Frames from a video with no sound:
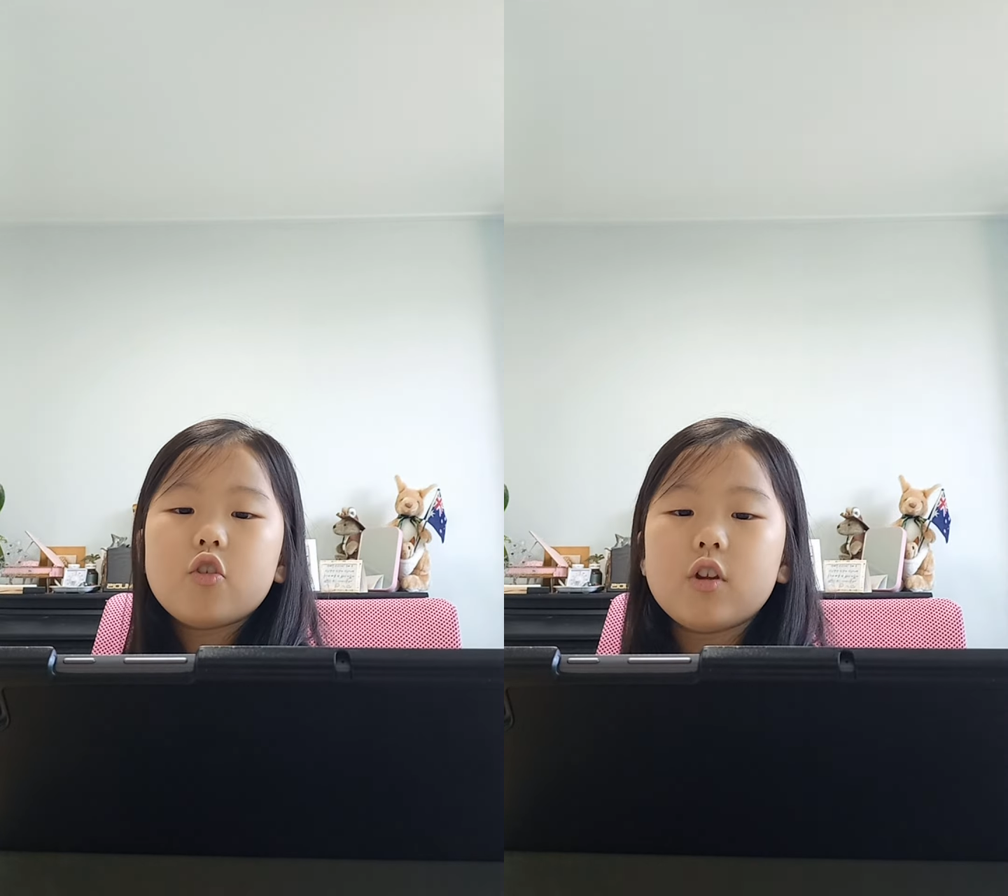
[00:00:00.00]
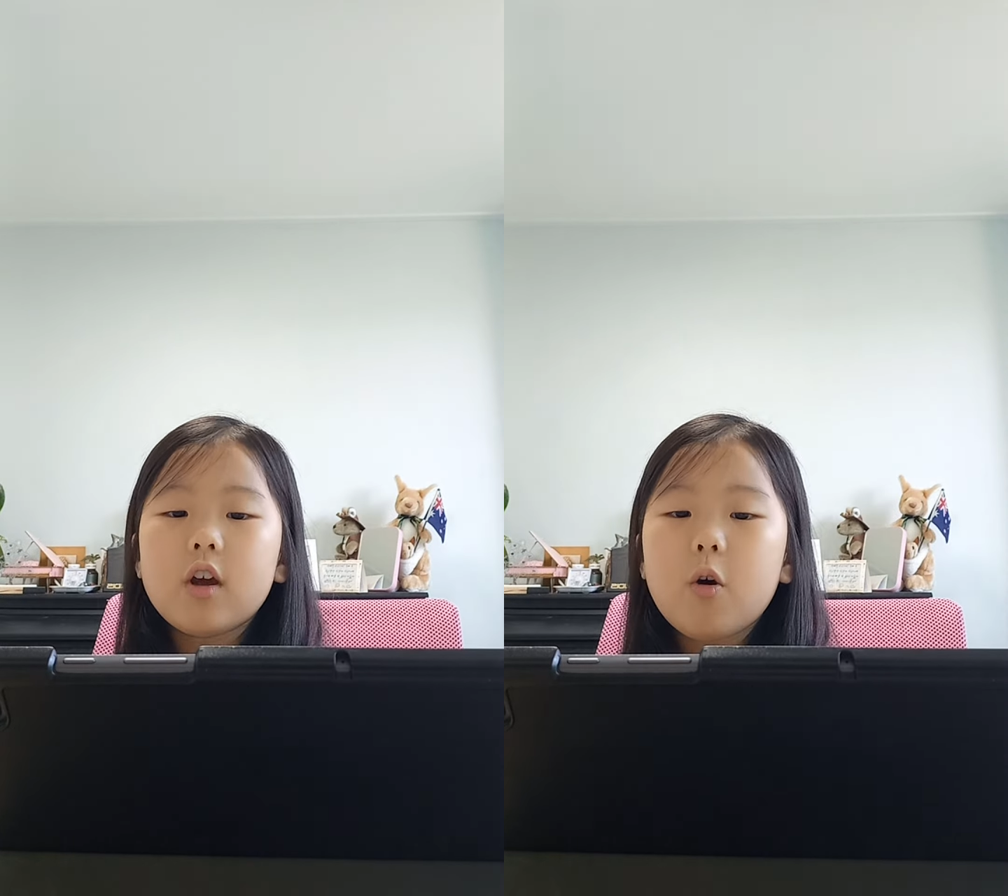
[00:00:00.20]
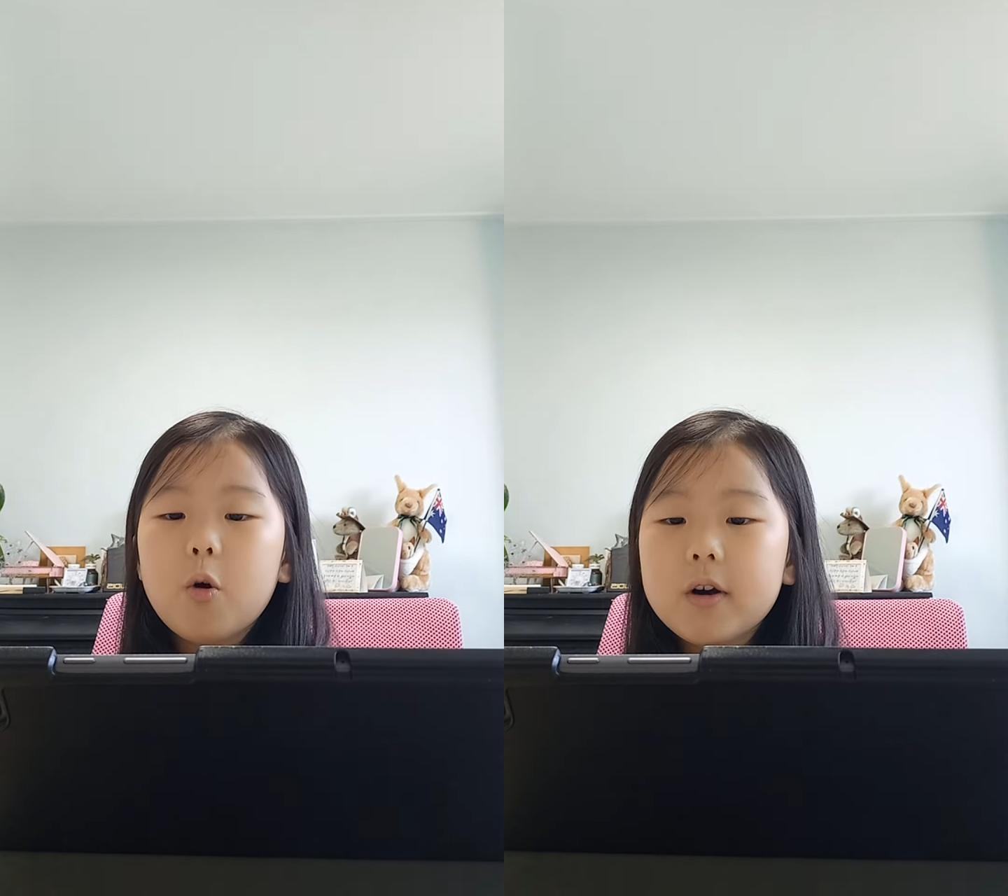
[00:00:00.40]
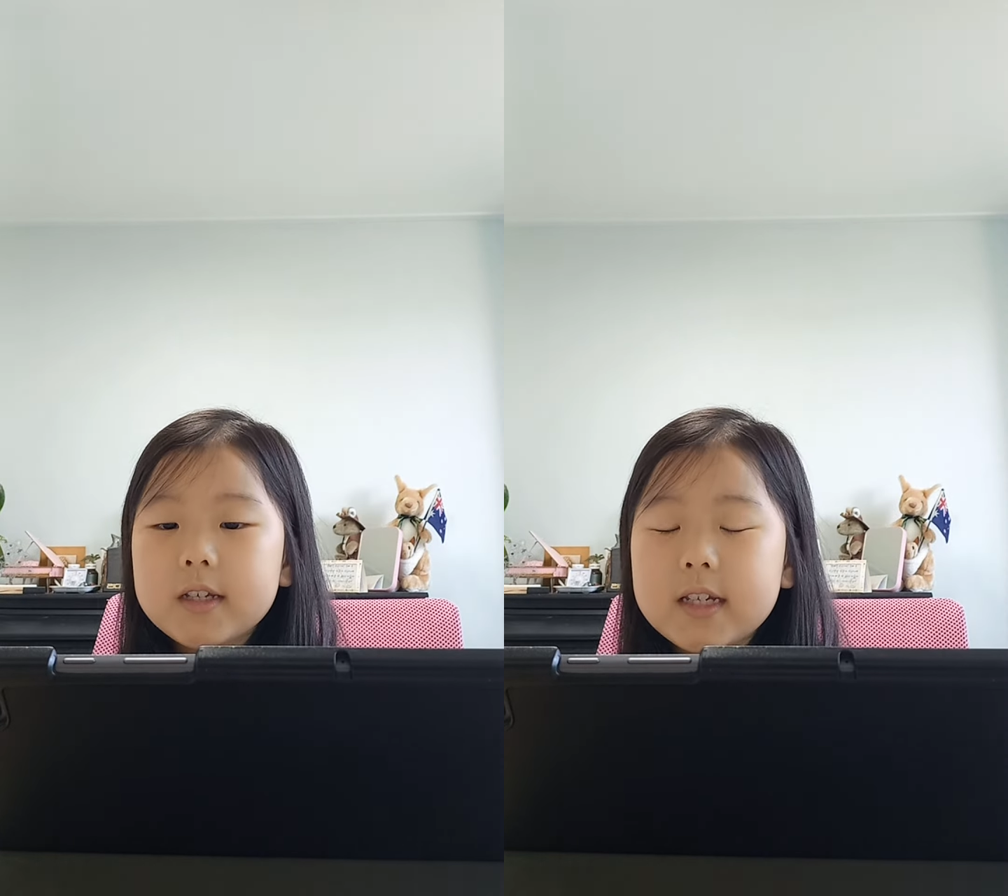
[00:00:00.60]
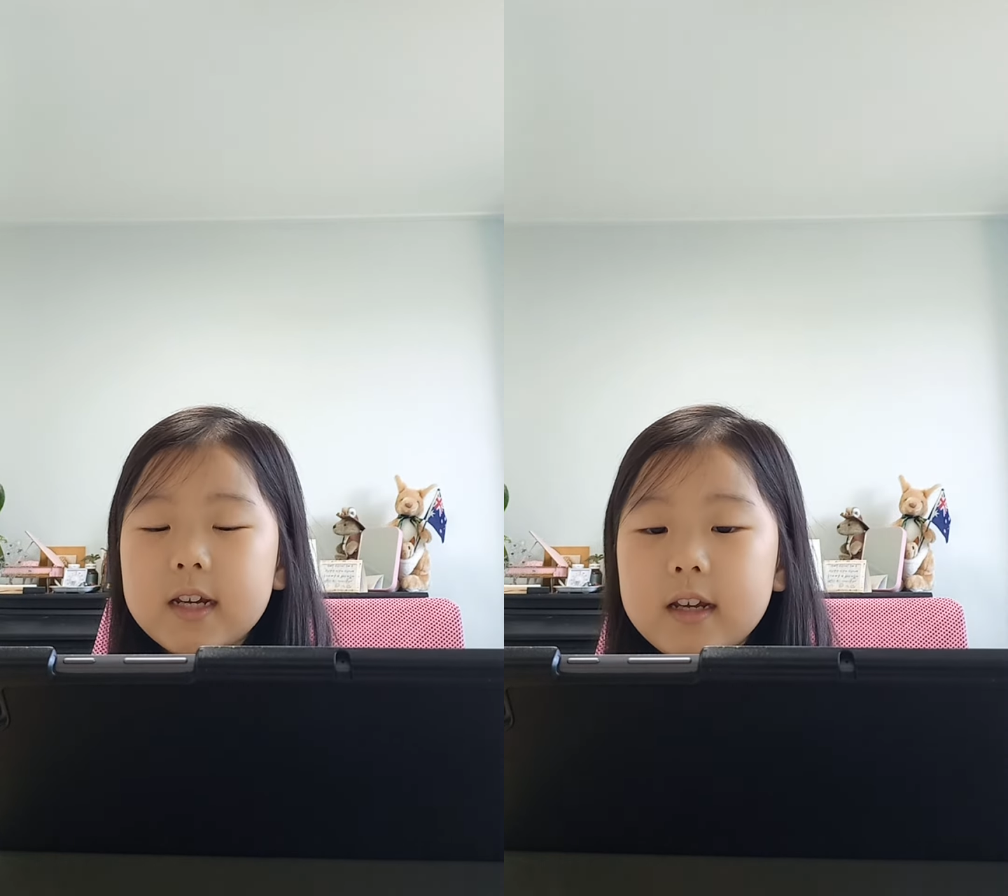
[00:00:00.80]
to the
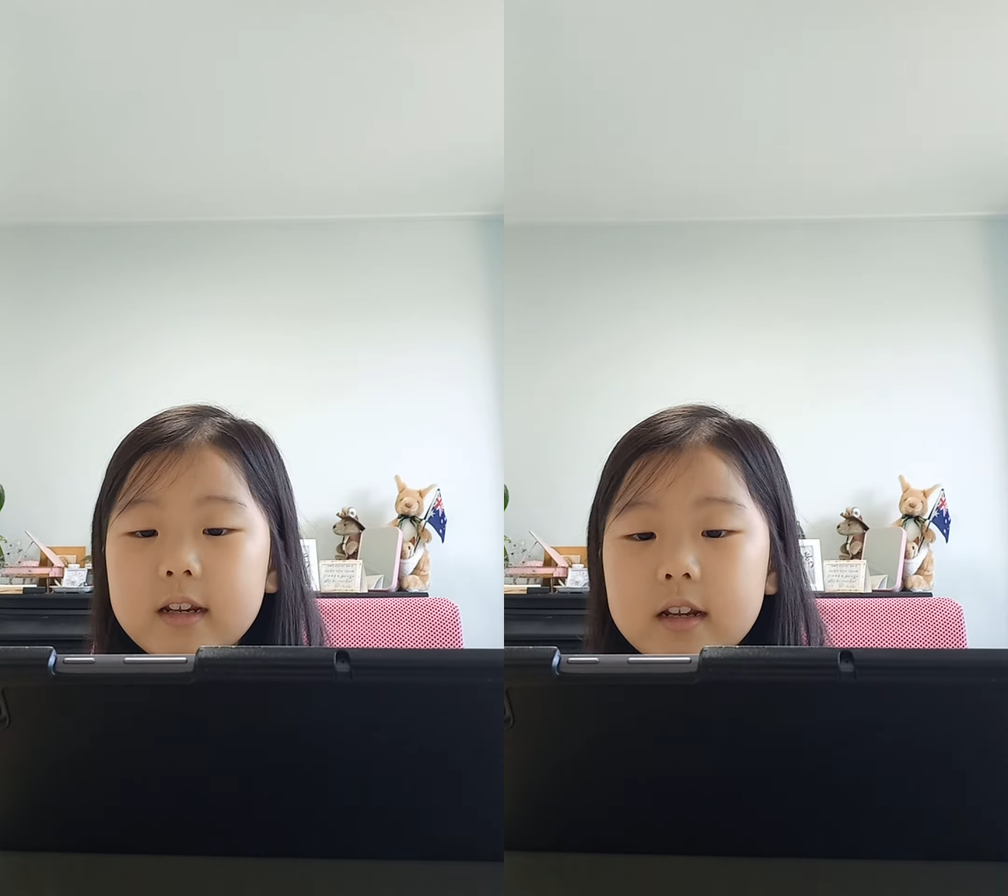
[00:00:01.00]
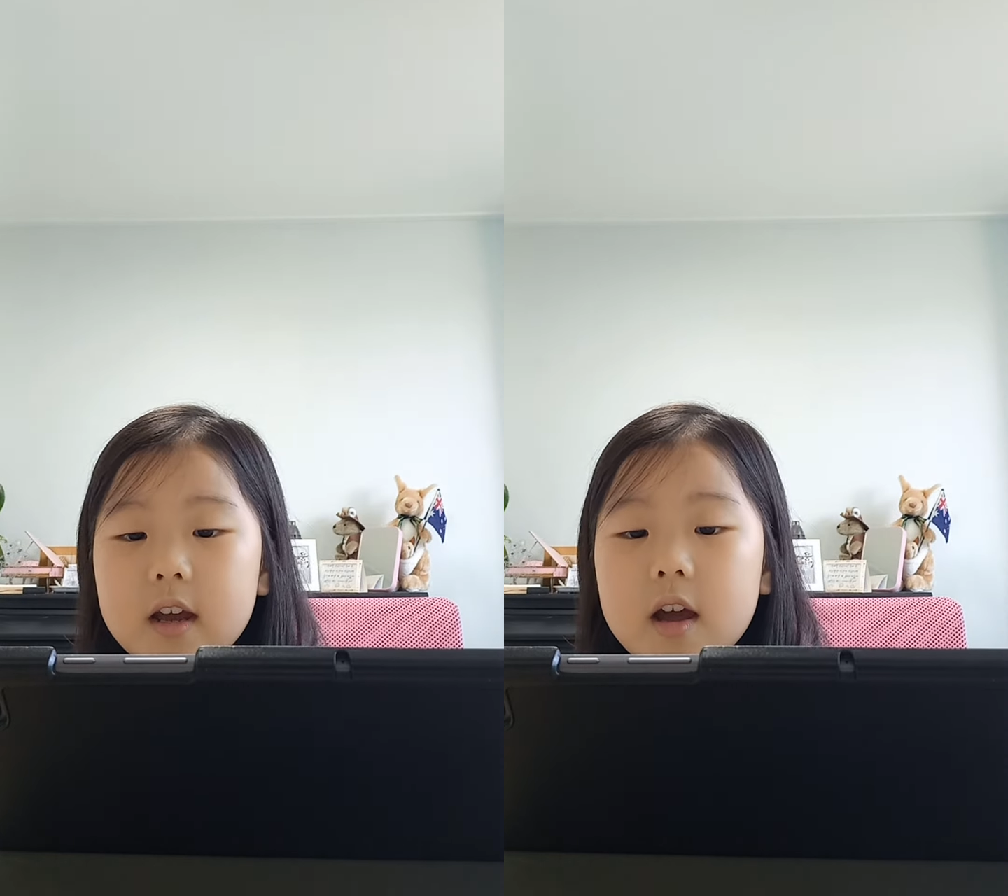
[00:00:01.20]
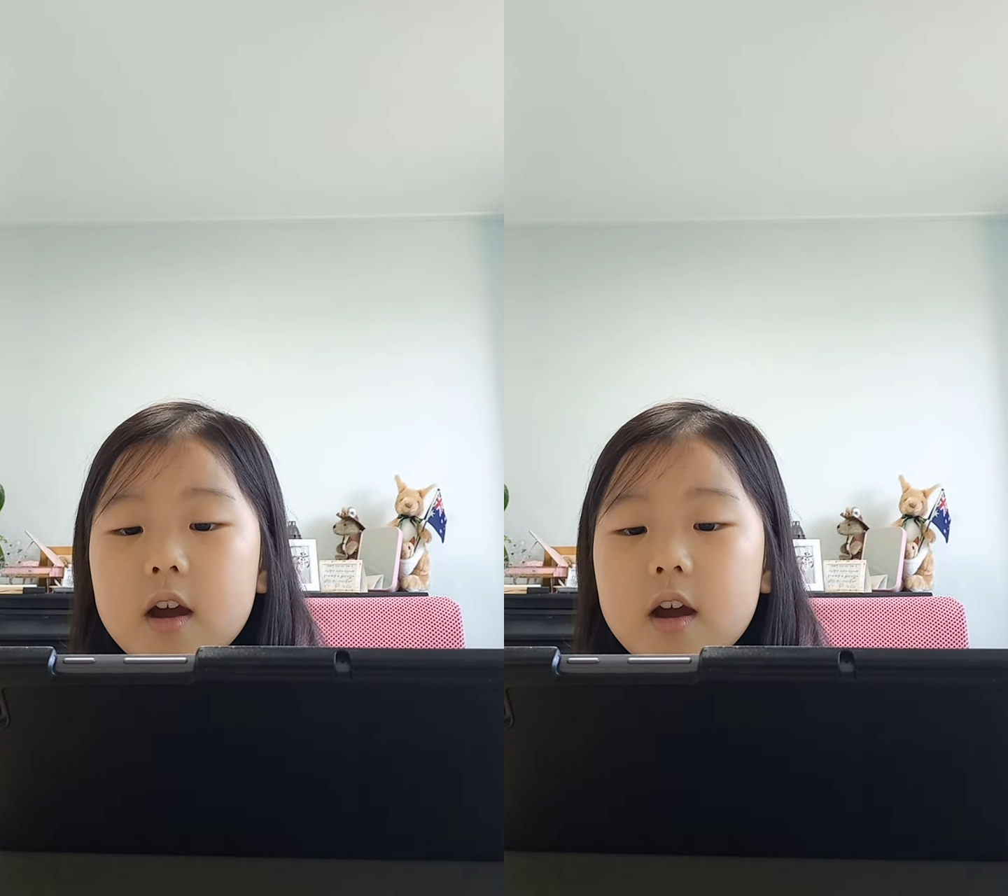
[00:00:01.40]
horizon.